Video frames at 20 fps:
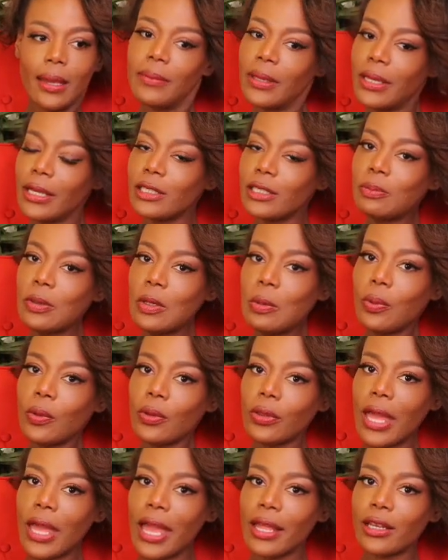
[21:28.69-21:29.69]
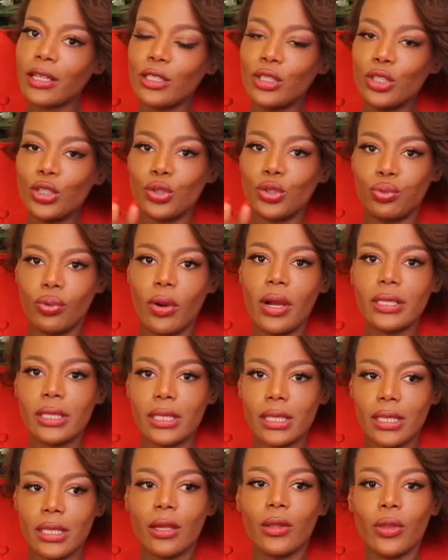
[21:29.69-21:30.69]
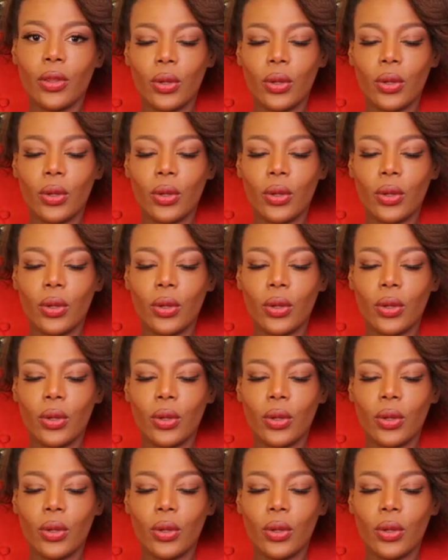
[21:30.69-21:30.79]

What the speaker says: Because people that trust